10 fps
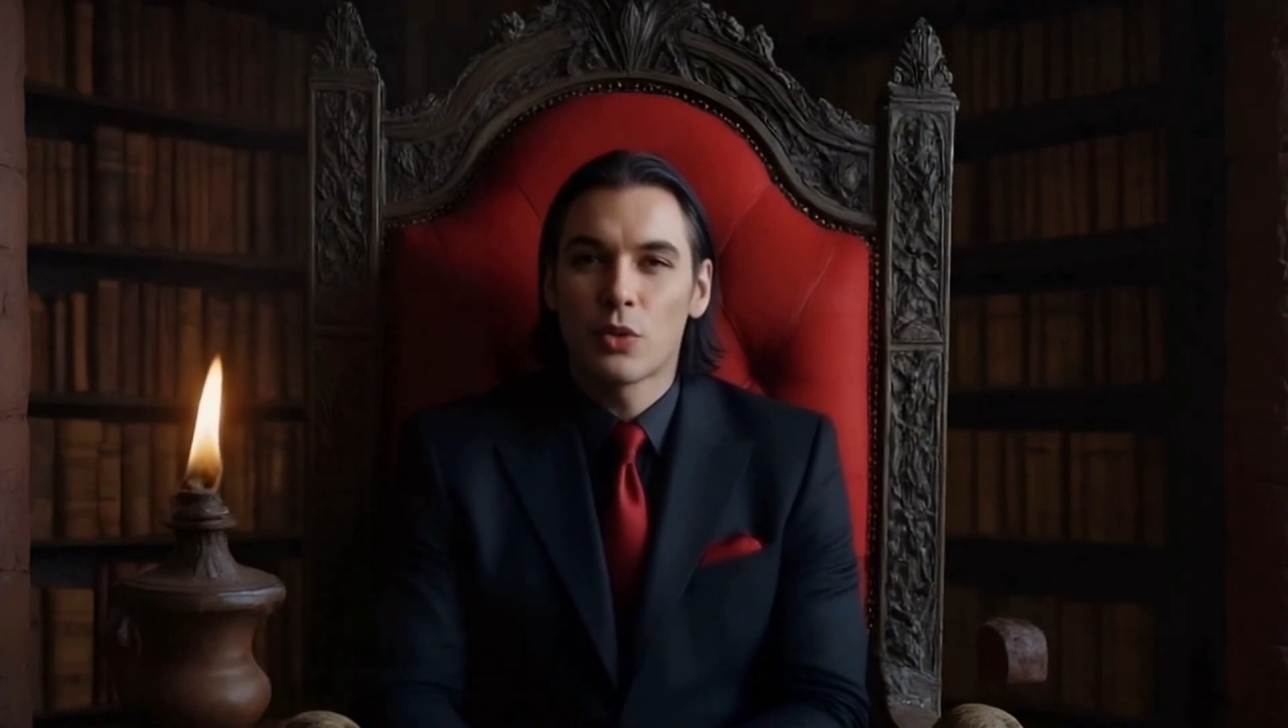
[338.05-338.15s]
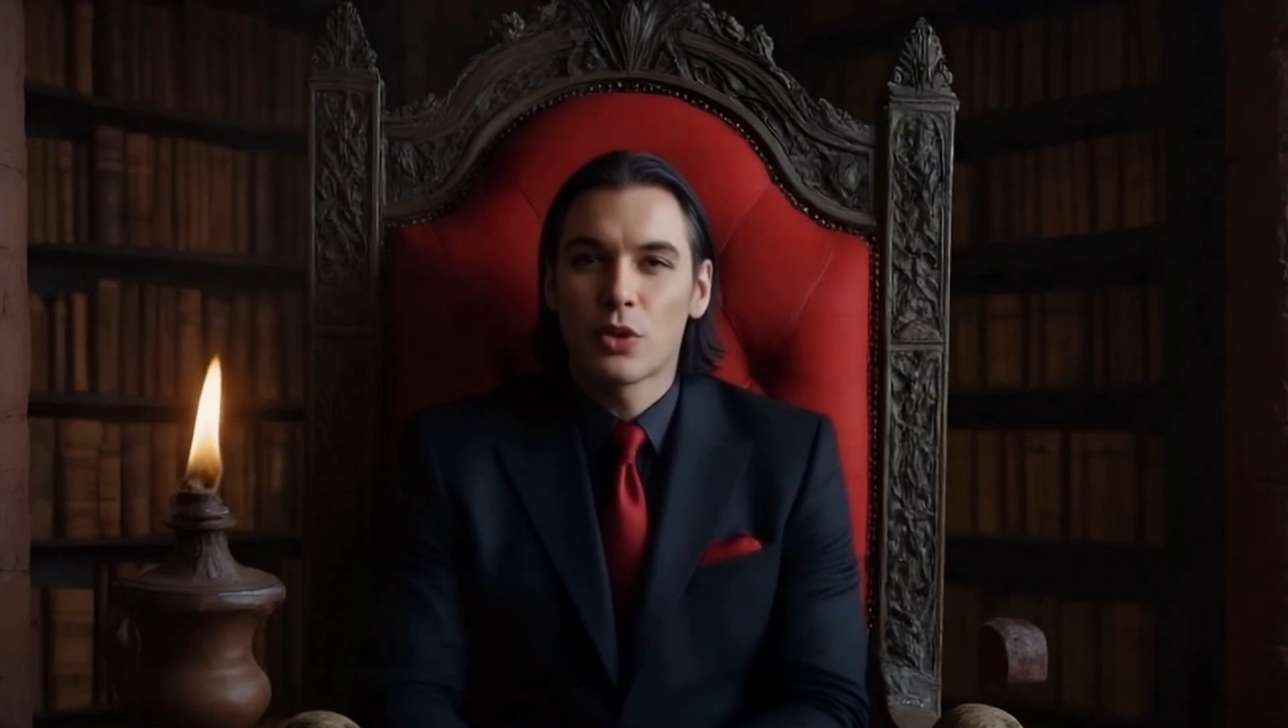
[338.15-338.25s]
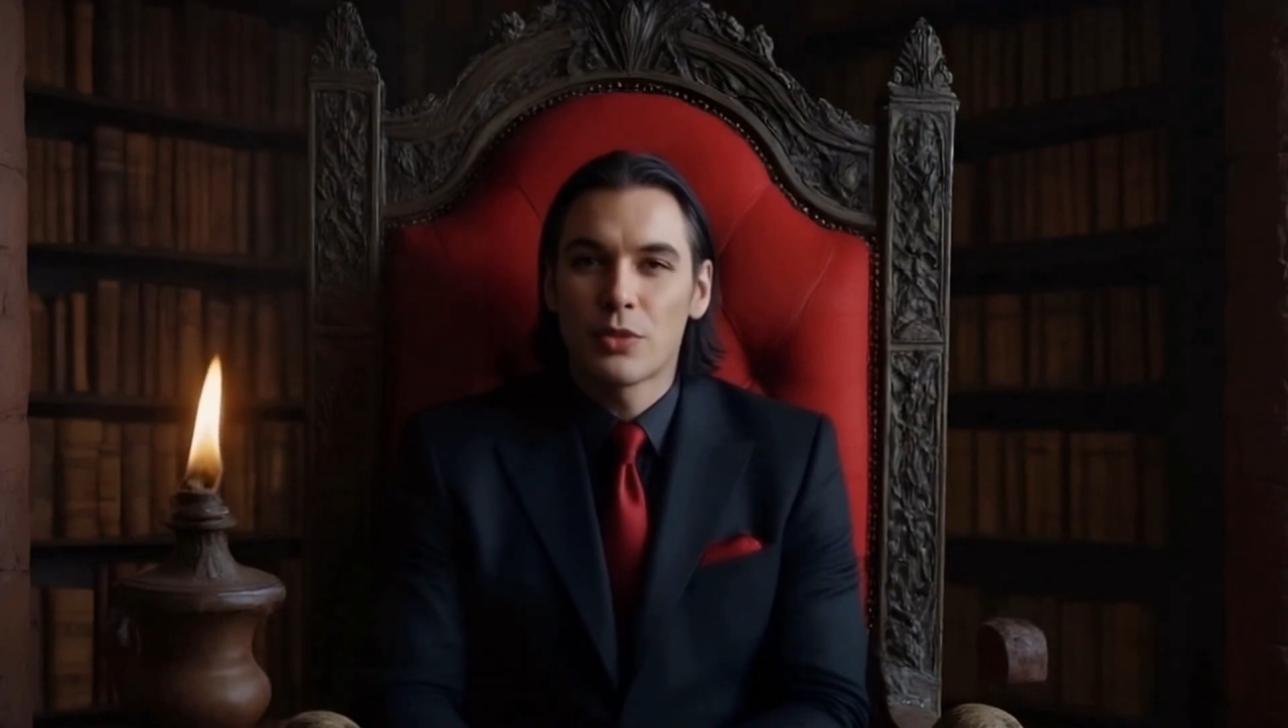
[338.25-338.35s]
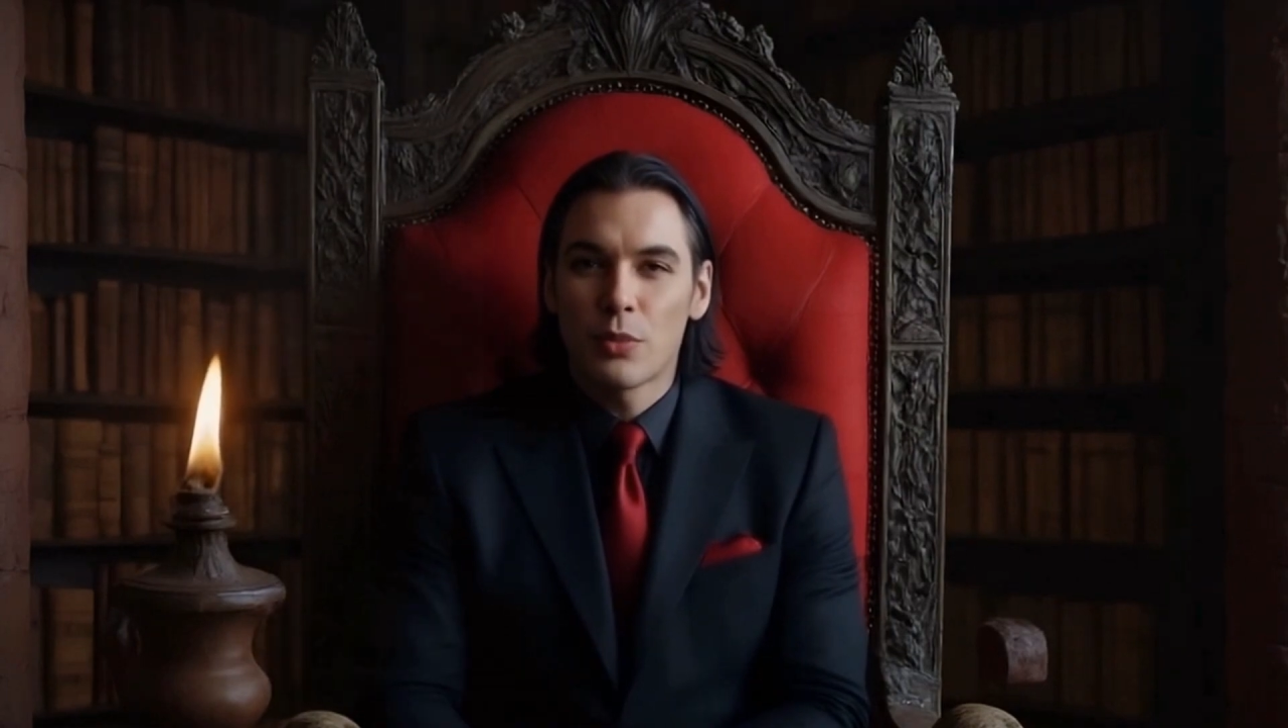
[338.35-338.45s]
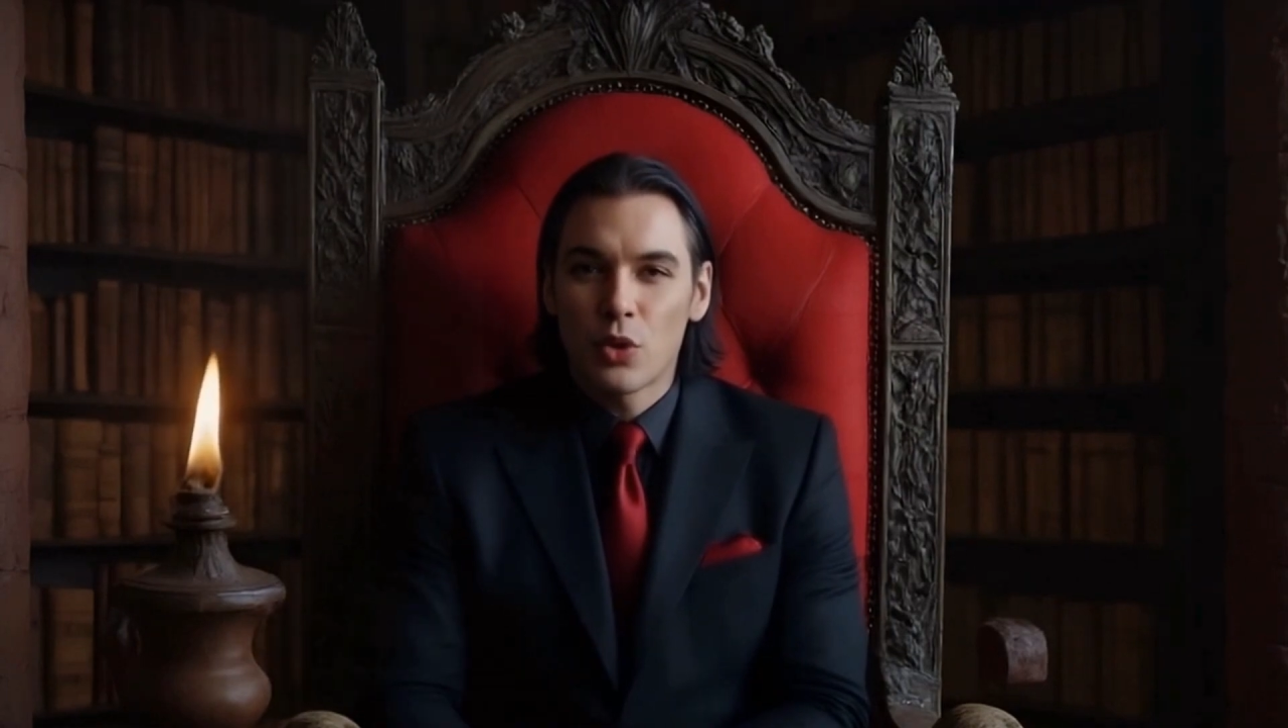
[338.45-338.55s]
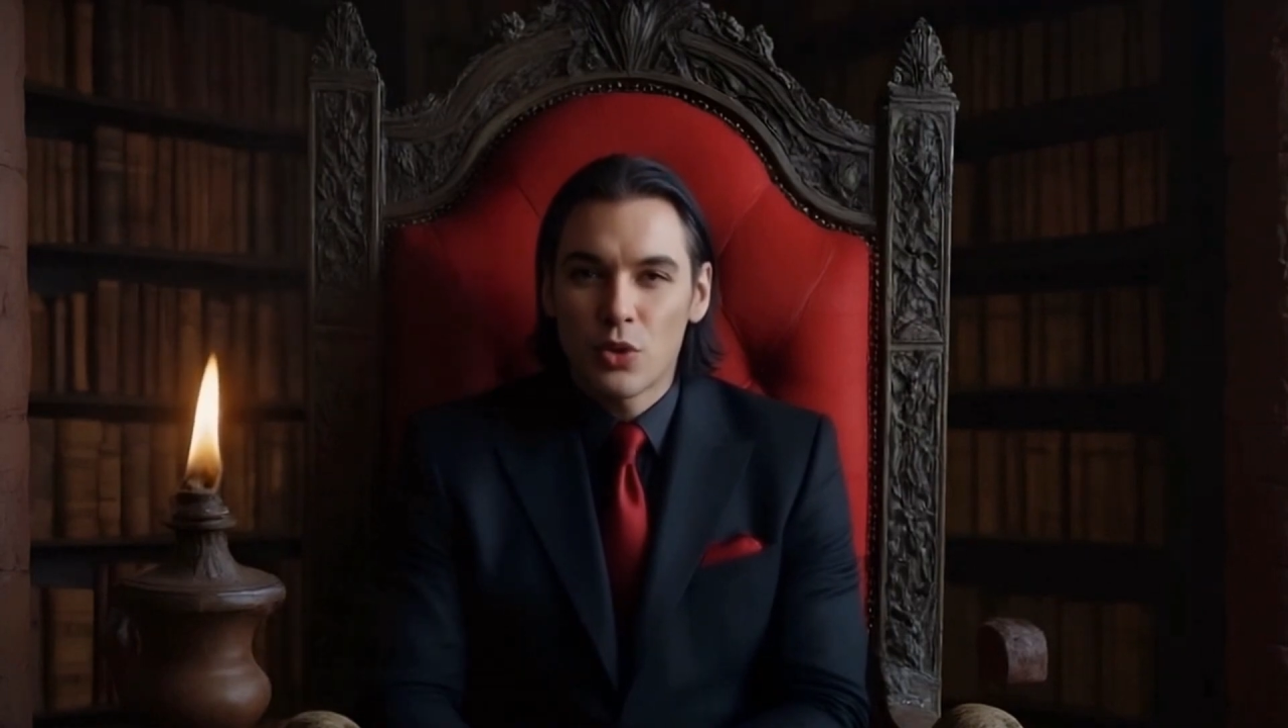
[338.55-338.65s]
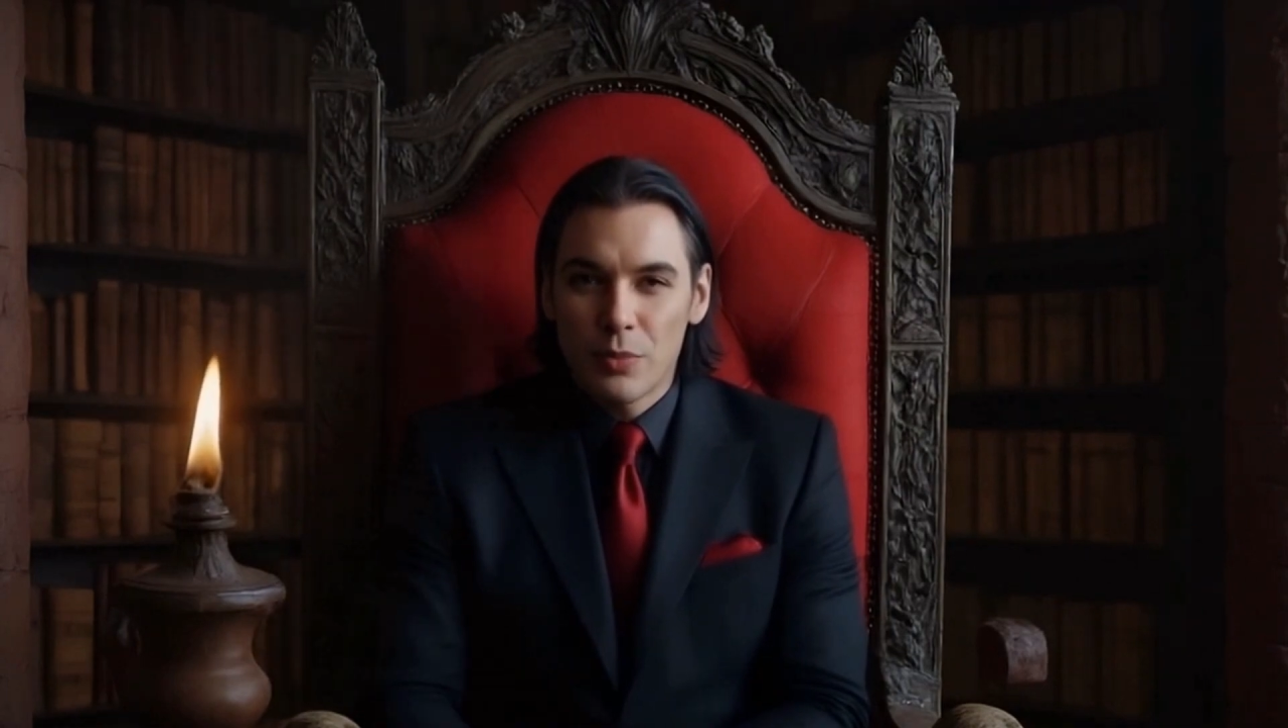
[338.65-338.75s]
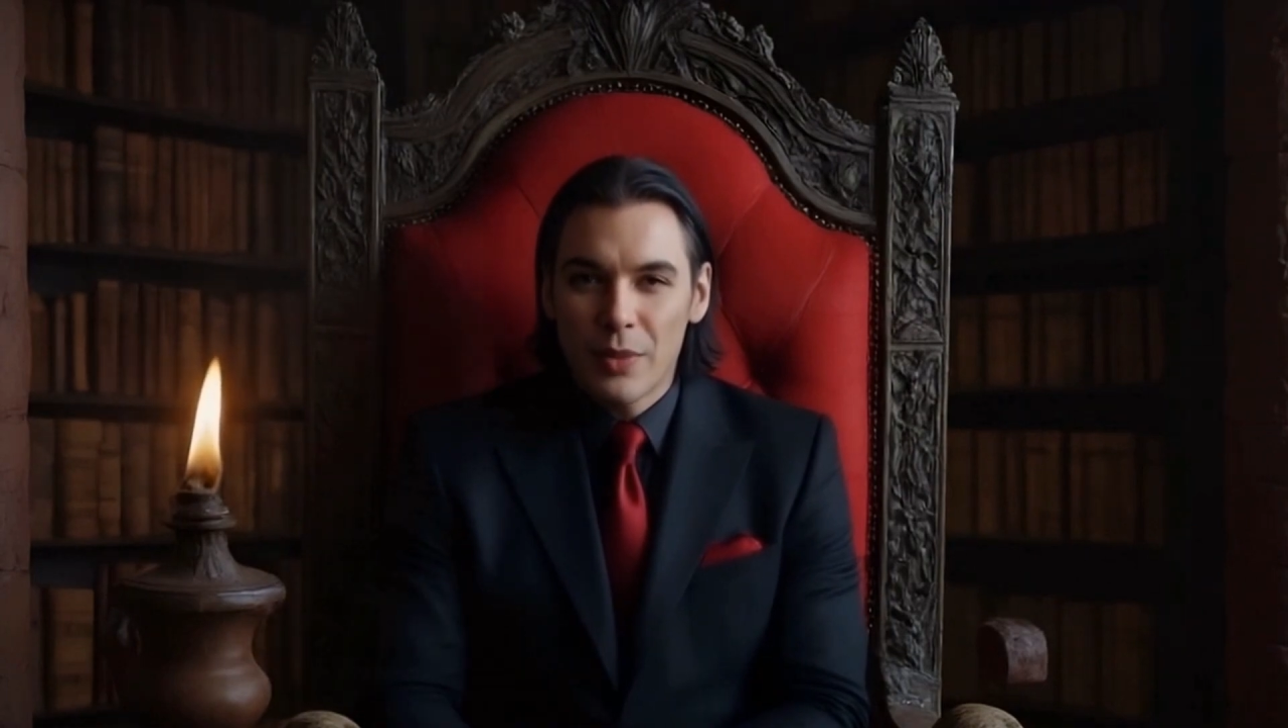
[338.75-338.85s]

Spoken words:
was pulled